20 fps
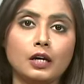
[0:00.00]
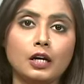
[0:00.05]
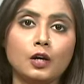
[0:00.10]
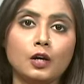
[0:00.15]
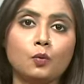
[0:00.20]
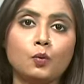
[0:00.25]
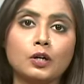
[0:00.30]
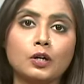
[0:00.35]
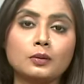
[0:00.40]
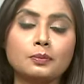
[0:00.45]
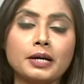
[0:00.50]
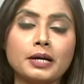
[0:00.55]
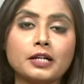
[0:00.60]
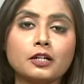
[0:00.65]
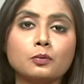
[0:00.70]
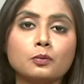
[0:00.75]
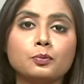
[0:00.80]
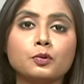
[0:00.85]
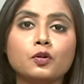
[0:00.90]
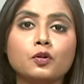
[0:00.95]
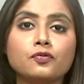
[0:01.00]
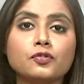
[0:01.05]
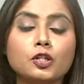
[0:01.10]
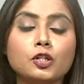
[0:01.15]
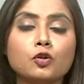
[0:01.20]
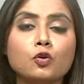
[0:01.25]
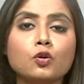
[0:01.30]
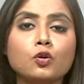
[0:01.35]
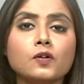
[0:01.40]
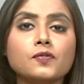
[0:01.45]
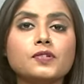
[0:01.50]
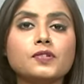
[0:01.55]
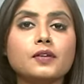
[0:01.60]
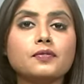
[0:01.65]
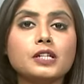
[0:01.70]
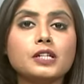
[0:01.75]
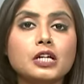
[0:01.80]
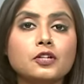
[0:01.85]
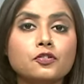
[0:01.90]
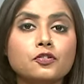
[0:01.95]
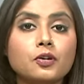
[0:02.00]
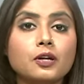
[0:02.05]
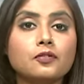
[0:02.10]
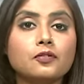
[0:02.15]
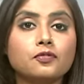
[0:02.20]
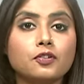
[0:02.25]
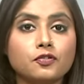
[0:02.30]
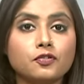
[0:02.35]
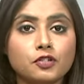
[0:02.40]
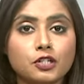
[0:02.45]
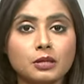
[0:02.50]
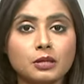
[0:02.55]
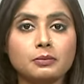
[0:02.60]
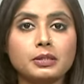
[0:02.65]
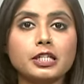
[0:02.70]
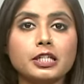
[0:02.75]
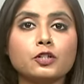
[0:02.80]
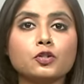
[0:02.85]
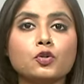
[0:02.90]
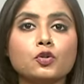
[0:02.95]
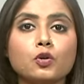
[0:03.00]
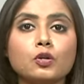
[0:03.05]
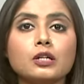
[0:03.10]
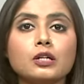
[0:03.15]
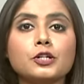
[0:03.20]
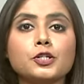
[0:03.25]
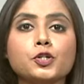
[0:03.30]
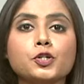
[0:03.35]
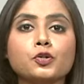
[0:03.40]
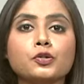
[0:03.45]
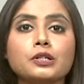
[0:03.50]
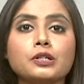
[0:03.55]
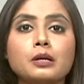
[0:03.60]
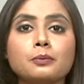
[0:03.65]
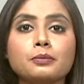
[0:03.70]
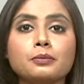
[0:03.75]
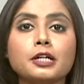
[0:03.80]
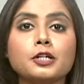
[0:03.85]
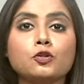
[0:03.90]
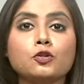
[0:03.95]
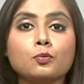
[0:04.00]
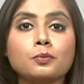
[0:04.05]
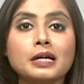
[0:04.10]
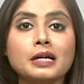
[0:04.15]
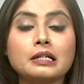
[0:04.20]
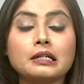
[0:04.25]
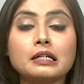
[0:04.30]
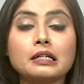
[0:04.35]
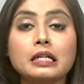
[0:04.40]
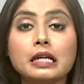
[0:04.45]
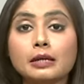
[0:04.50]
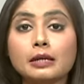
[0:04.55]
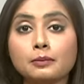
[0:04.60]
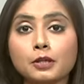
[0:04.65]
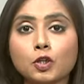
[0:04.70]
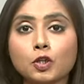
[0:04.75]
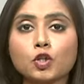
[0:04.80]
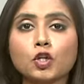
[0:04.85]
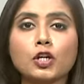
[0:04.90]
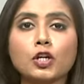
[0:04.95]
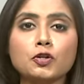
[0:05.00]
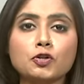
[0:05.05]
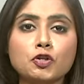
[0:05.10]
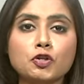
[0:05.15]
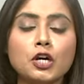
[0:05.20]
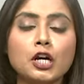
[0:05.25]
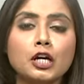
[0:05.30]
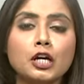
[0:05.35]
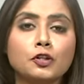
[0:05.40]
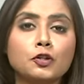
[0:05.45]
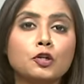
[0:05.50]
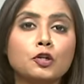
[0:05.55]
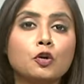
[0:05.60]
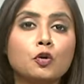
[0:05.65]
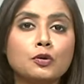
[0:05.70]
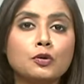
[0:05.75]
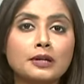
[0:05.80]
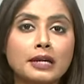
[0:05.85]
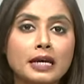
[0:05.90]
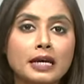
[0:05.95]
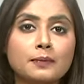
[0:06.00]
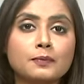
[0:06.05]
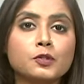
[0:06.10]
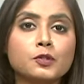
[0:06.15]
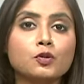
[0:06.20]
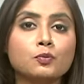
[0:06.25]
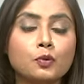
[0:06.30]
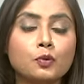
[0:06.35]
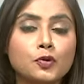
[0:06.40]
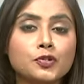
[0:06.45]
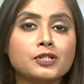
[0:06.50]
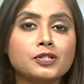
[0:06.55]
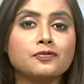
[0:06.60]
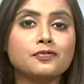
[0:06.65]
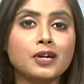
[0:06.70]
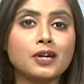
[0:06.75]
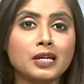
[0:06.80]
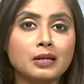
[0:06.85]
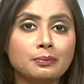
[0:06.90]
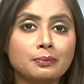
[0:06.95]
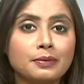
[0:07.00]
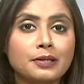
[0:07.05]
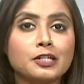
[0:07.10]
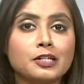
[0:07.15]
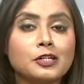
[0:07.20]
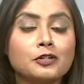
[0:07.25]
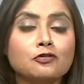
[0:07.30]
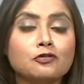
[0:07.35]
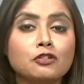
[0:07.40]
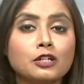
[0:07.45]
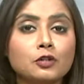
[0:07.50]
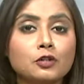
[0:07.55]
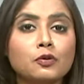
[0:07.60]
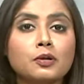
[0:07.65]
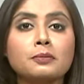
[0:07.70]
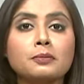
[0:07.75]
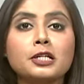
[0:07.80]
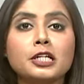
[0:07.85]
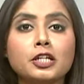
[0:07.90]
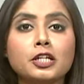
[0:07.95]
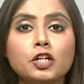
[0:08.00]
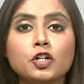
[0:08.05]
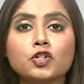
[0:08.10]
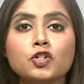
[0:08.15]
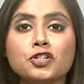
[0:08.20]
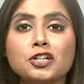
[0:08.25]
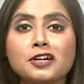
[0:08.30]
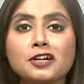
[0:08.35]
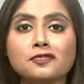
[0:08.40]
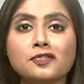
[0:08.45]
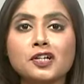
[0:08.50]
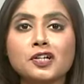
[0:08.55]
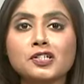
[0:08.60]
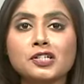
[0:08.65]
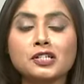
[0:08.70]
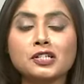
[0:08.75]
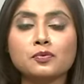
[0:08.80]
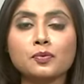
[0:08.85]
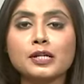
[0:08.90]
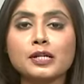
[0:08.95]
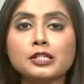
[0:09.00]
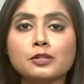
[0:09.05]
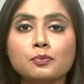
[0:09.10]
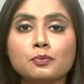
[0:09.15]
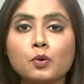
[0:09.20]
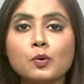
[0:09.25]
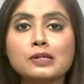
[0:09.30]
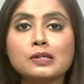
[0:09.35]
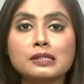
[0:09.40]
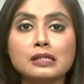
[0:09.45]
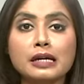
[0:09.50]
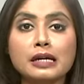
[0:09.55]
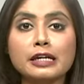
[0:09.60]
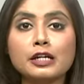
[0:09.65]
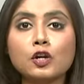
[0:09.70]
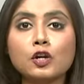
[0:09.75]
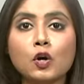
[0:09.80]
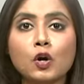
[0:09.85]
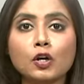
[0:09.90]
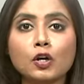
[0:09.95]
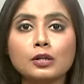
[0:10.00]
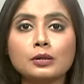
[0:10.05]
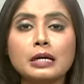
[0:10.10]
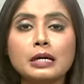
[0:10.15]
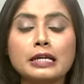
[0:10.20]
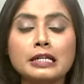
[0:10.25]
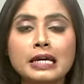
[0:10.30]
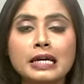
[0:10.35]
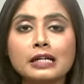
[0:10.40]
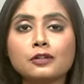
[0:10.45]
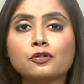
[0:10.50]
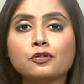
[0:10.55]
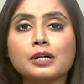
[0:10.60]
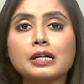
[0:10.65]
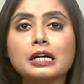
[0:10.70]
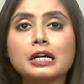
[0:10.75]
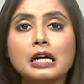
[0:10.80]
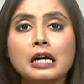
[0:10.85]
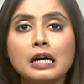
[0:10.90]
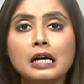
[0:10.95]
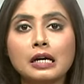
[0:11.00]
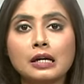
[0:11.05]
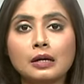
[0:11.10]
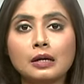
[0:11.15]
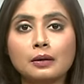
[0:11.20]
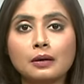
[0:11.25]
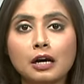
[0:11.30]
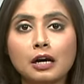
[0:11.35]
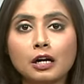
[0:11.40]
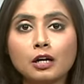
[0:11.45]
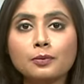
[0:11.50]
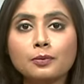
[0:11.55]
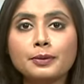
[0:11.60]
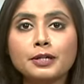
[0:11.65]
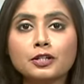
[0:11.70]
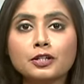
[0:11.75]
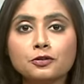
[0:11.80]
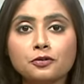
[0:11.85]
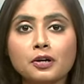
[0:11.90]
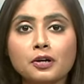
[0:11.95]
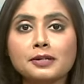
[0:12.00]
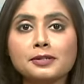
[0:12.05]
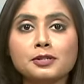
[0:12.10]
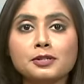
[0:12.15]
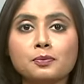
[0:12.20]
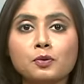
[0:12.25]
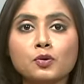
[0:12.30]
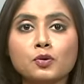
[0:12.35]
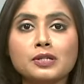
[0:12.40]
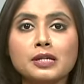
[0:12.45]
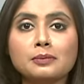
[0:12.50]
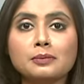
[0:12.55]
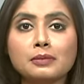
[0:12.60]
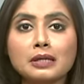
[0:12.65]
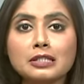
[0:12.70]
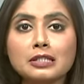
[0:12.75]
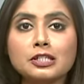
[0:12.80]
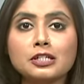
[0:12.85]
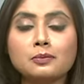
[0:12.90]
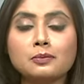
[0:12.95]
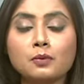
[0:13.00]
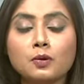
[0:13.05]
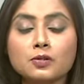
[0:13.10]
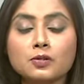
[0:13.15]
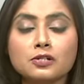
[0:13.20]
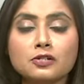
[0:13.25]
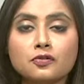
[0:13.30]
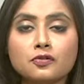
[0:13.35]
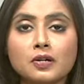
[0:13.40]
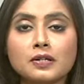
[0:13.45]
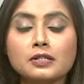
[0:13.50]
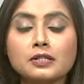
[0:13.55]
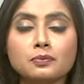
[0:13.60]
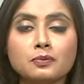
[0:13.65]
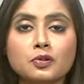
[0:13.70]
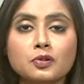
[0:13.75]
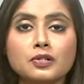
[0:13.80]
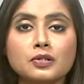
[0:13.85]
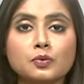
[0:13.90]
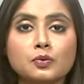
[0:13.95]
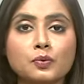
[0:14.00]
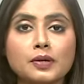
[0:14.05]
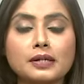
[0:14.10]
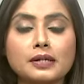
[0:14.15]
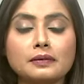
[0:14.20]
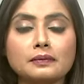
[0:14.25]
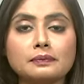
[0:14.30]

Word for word: World Bank approved a loan of $750 million to Colombia to battle climate change. The loan aims to boost development and renewable energy efforts as well as bolster econ electric, urban transport and multimodal transport as well.